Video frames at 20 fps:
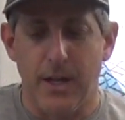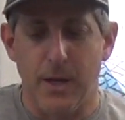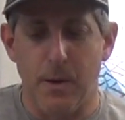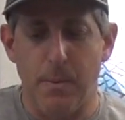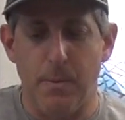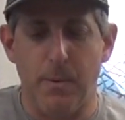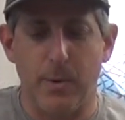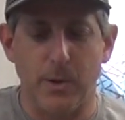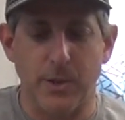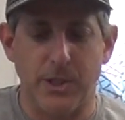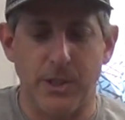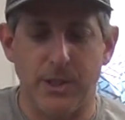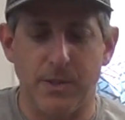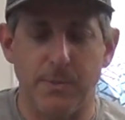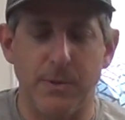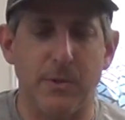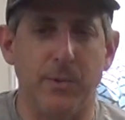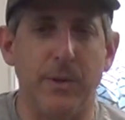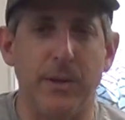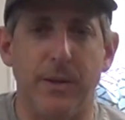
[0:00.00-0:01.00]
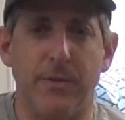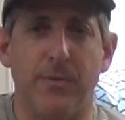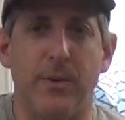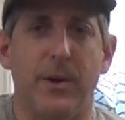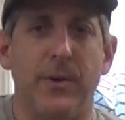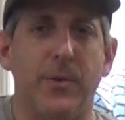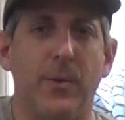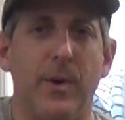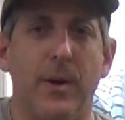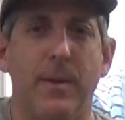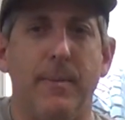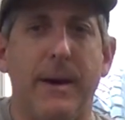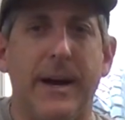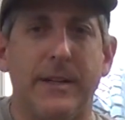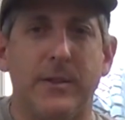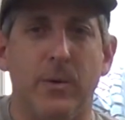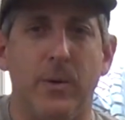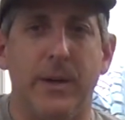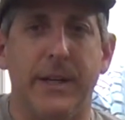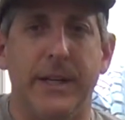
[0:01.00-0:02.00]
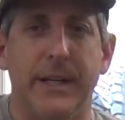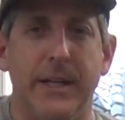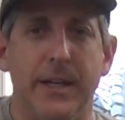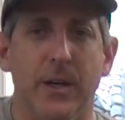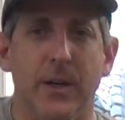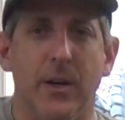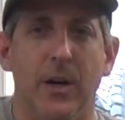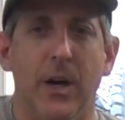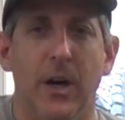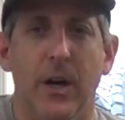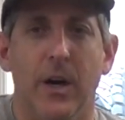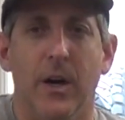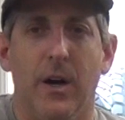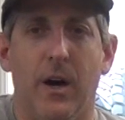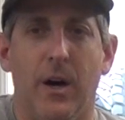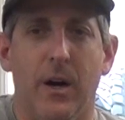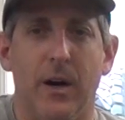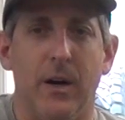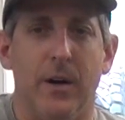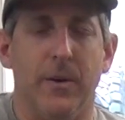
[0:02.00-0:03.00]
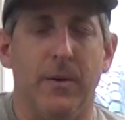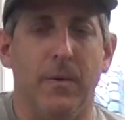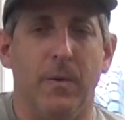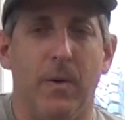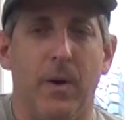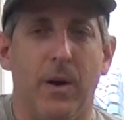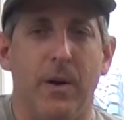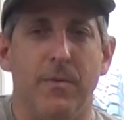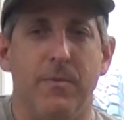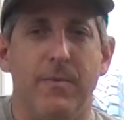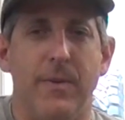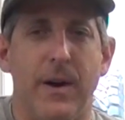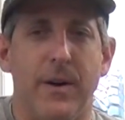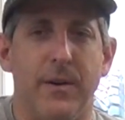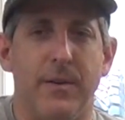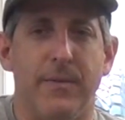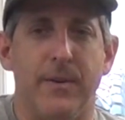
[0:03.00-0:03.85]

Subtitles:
The proportions between the front door and the back door here are very,